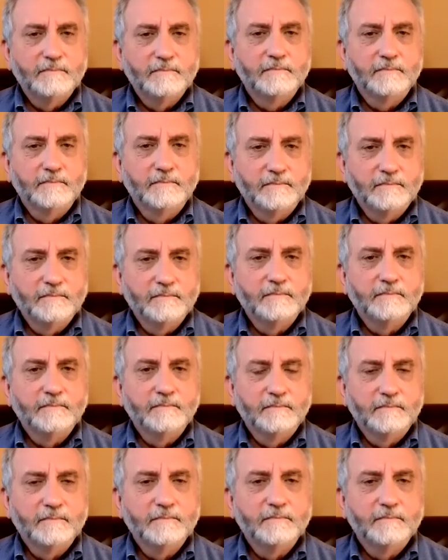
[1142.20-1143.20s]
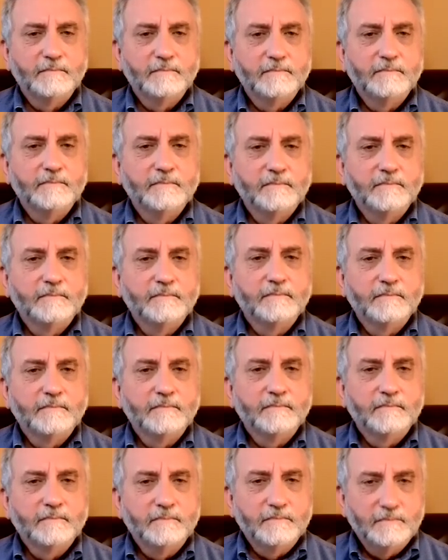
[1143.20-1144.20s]

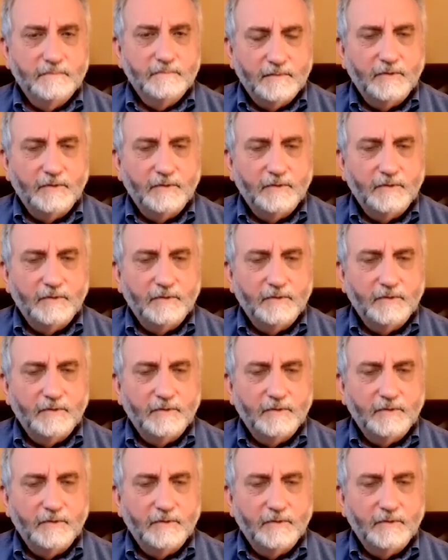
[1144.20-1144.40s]
This person isn't speaking.